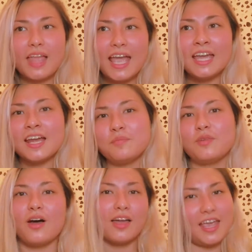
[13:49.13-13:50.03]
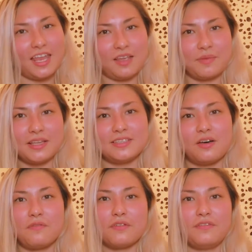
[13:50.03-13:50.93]
And I'm not hating
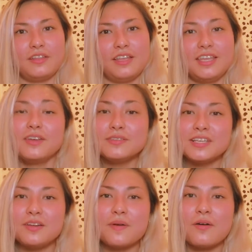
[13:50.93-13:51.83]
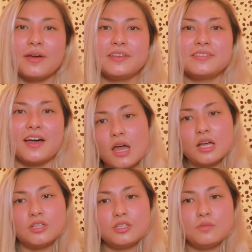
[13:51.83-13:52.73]
myself or feeling guilty about myself,
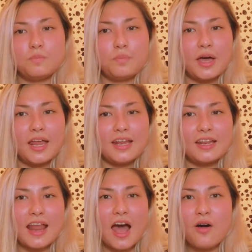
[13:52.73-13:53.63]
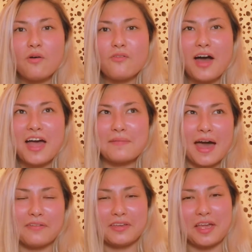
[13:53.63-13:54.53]
but now I'm
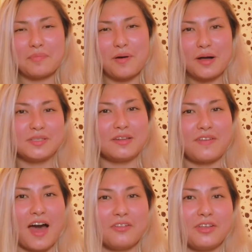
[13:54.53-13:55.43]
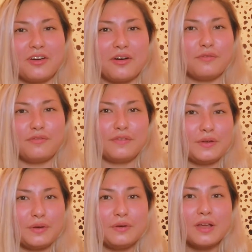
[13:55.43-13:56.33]
having a positive outlook on
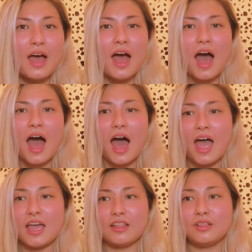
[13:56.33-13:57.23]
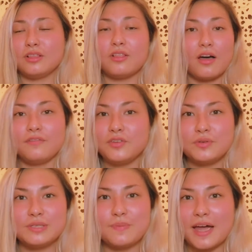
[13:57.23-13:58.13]
food. I love new
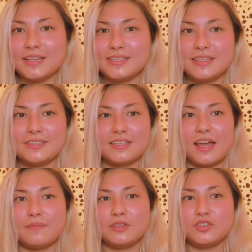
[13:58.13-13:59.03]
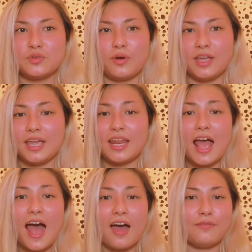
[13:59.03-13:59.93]
spices and I'm enjoying it.
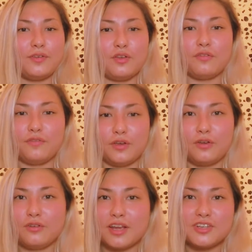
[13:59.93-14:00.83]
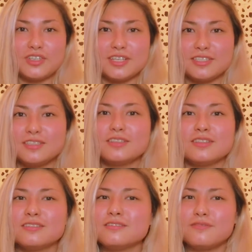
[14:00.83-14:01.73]
I view food as just
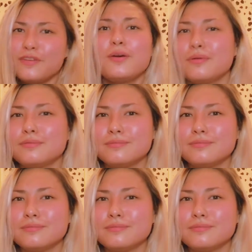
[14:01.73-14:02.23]
food.